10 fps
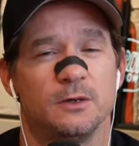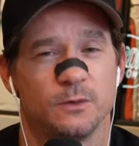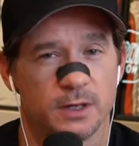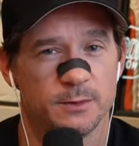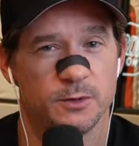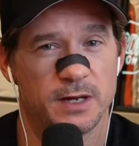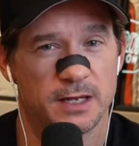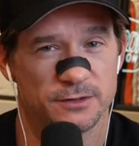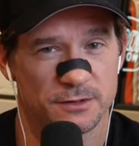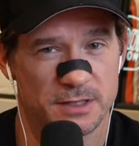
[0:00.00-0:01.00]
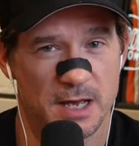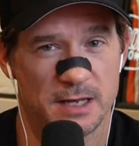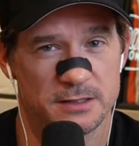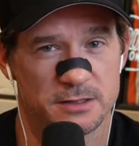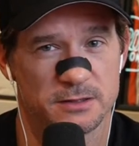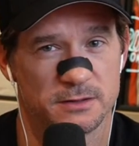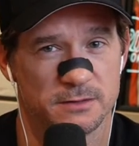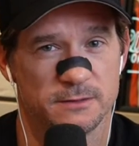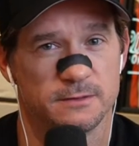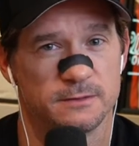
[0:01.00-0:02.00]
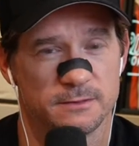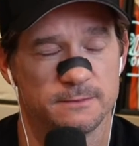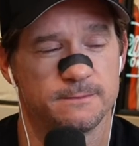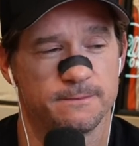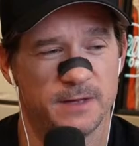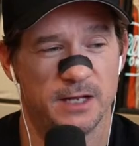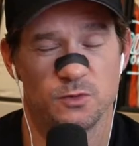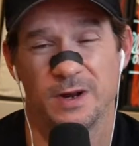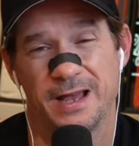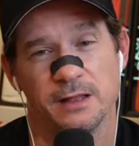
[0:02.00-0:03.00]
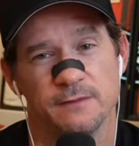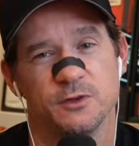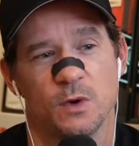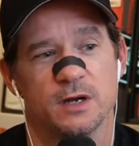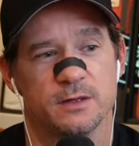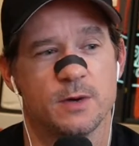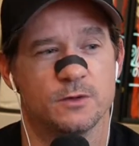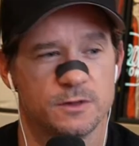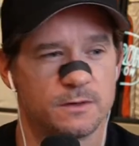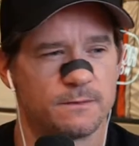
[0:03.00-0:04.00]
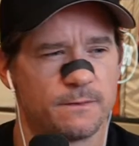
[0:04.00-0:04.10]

when I'm doing exercise. That's when I love to wear it the most.